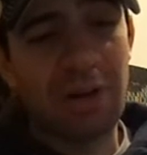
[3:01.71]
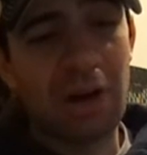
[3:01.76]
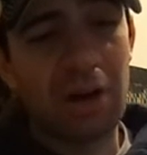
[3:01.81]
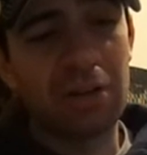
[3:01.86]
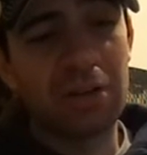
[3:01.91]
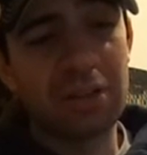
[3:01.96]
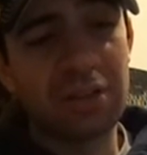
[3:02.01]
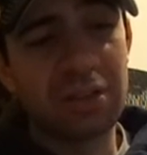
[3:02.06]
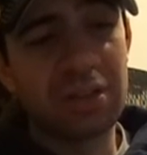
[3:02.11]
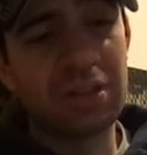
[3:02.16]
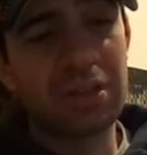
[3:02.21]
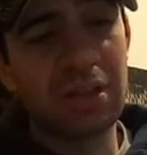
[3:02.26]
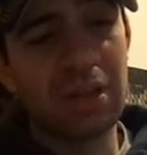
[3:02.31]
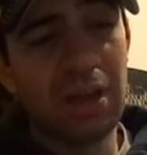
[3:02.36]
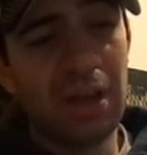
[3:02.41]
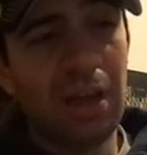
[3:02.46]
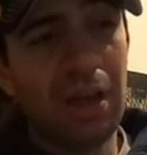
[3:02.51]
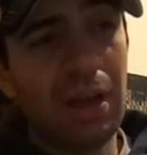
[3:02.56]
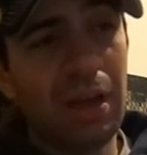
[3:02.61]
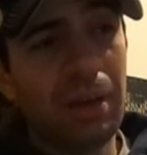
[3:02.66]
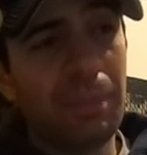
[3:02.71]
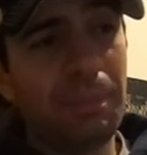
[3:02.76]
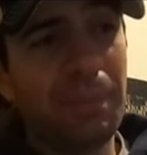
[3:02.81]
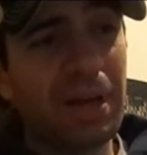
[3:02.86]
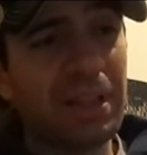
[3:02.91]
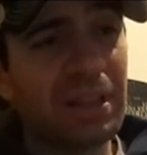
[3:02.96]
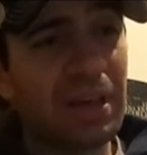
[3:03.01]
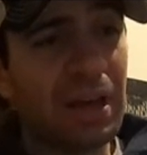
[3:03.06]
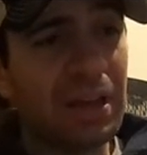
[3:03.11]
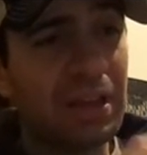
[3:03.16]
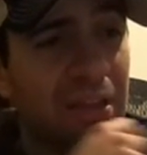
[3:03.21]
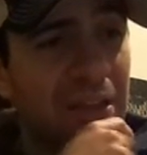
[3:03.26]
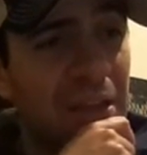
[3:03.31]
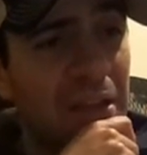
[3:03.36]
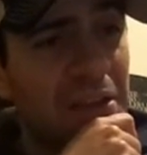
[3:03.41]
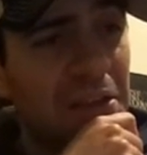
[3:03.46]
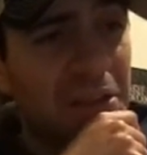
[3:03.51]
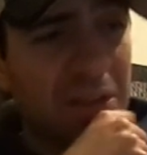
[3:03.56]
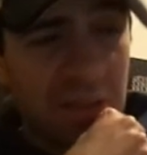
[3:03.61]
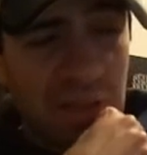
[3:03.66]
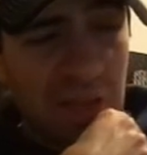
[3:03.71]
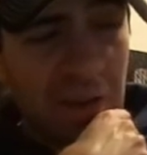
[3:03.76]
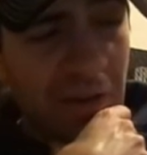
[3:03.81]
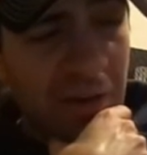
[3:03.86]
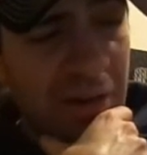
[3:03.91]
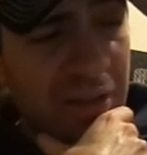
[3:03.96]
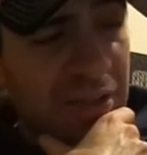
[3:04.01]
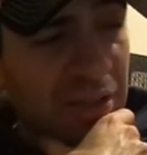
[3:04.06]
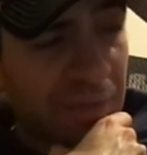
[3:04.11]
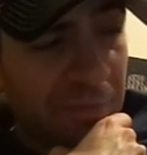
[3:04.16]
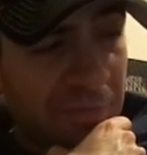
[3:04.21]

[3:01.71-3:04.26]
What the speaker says: Rollins. But I think there is